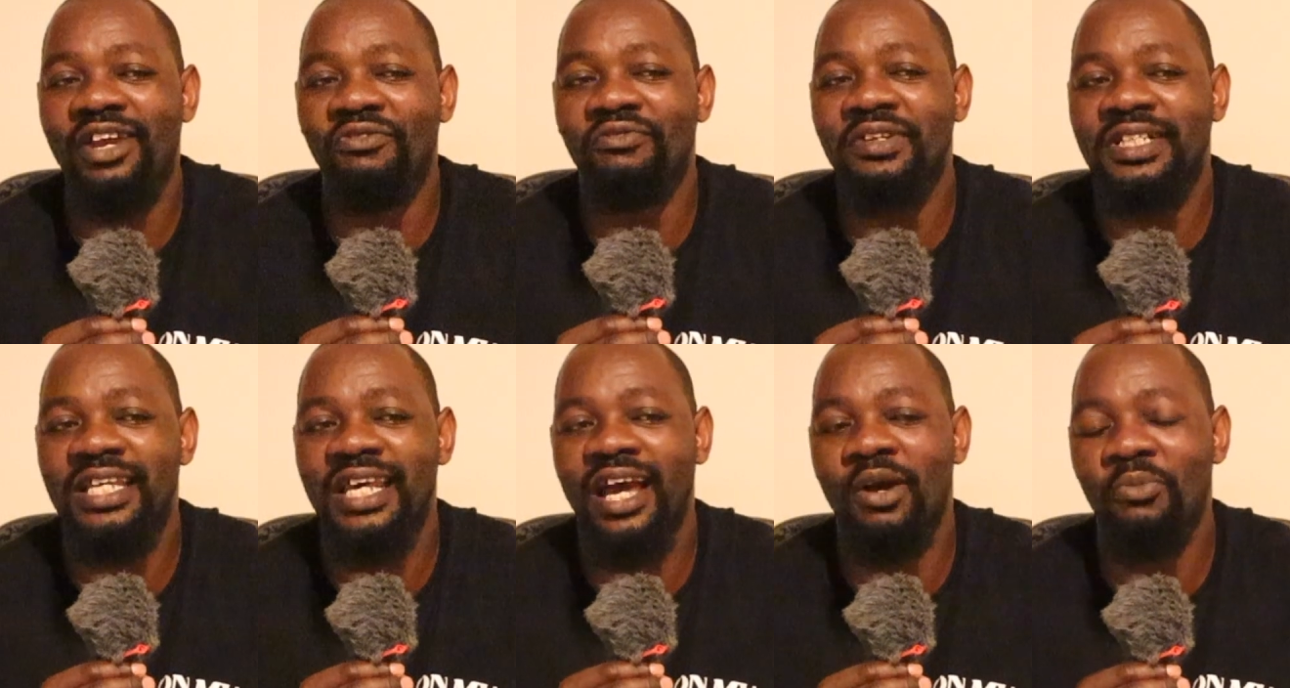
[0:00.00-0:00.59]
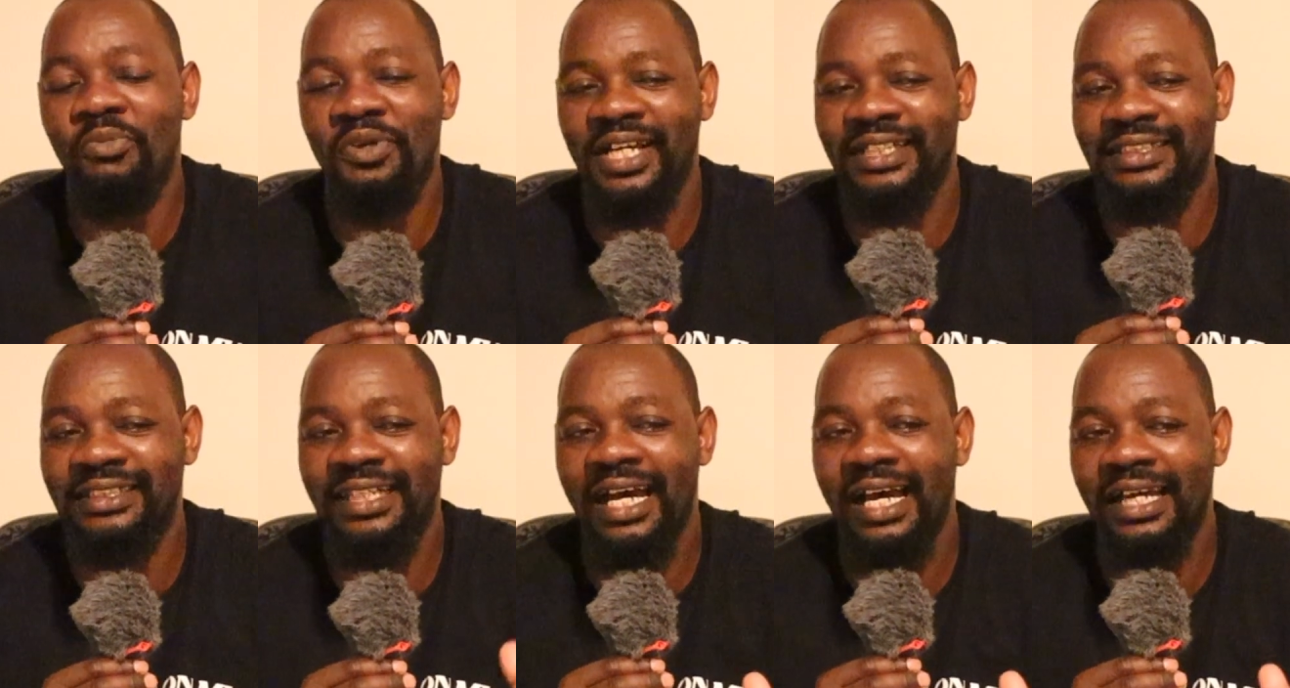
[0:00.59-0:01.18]
every time we are
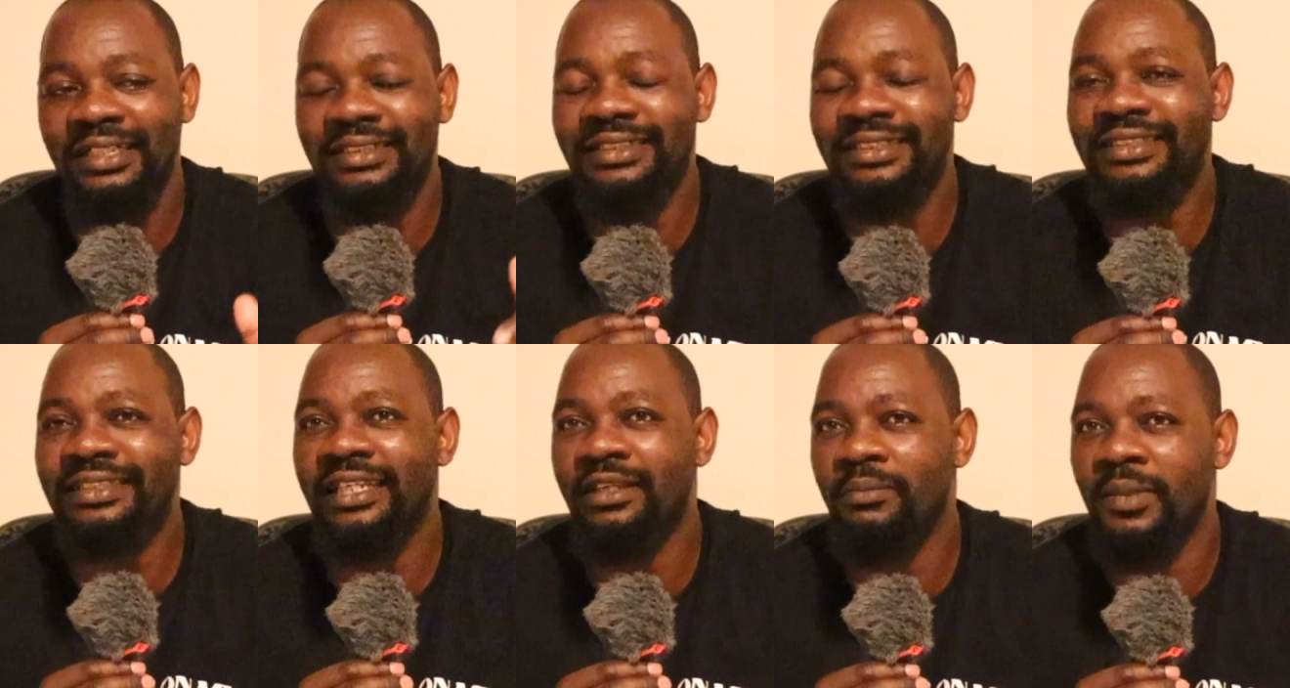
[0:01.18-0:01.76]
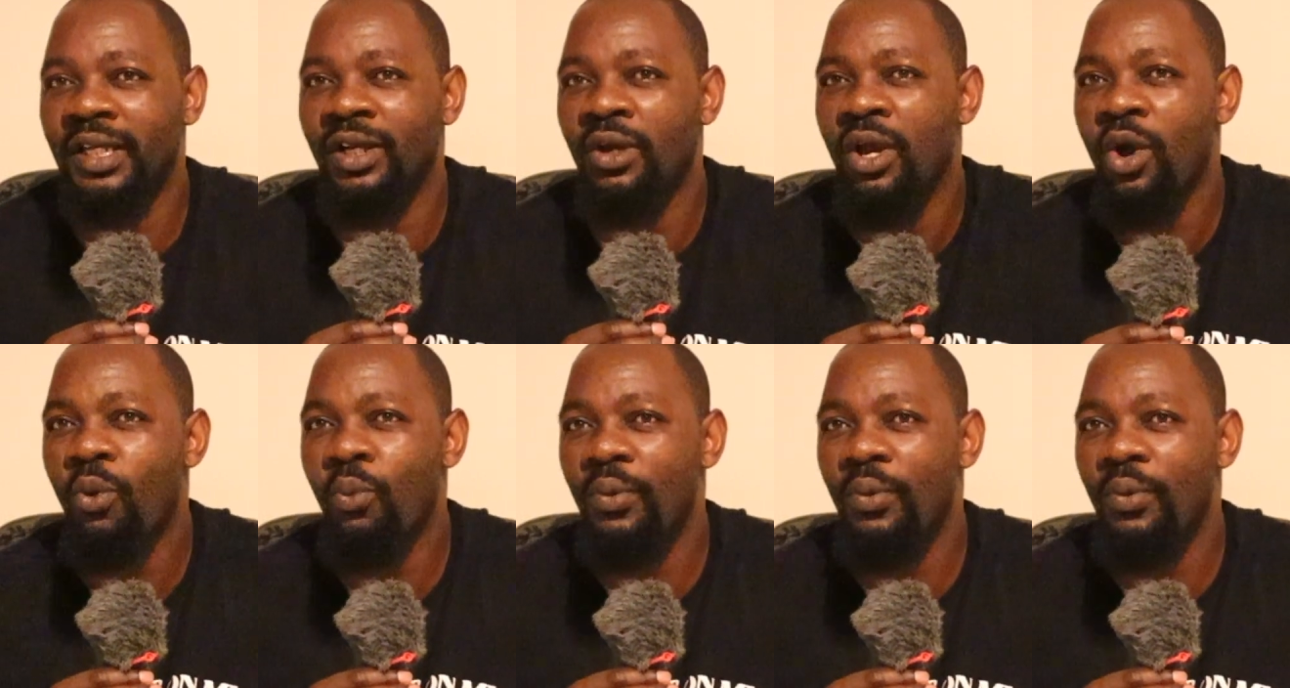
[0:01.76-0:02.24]
done steaming,